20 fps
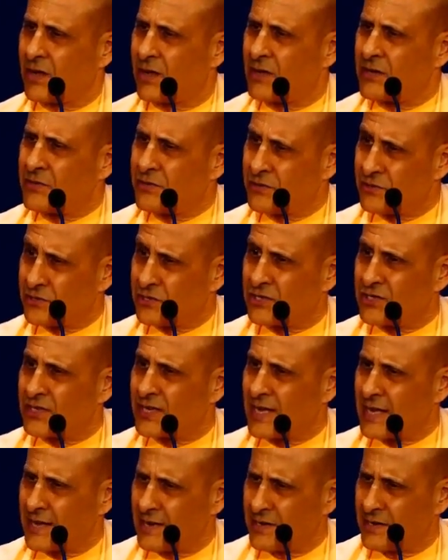
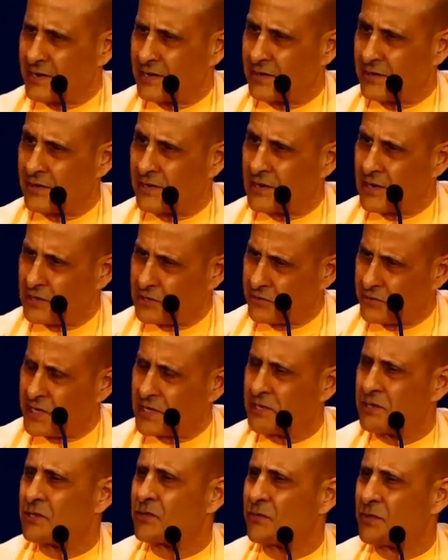understanding that our
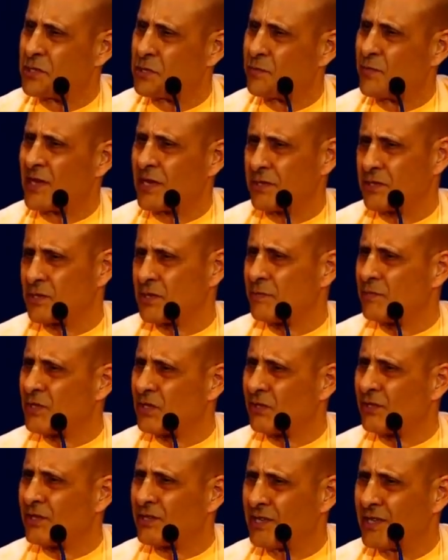greatest
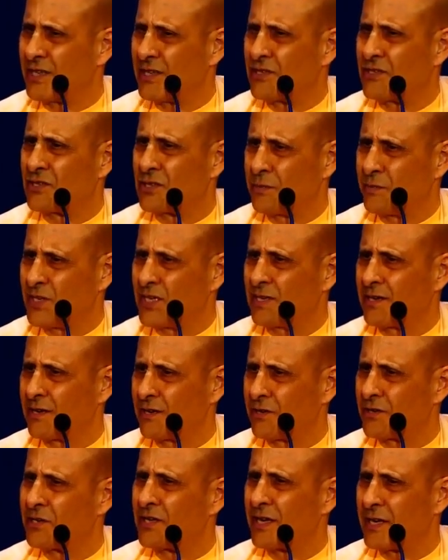responsibility is to be
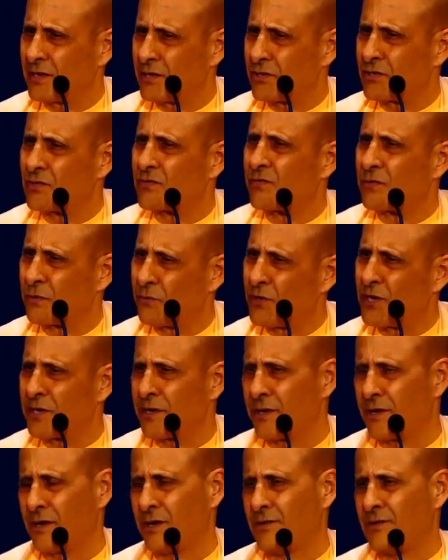caretakers for
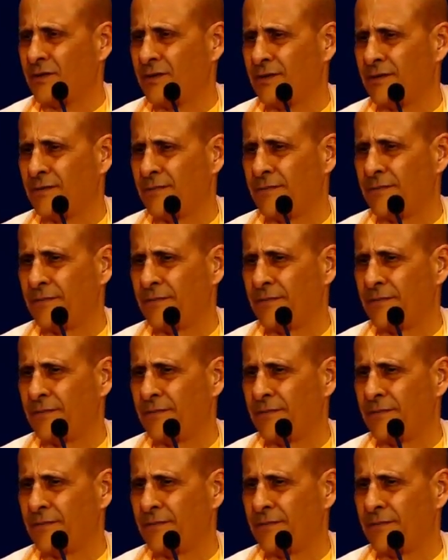one another.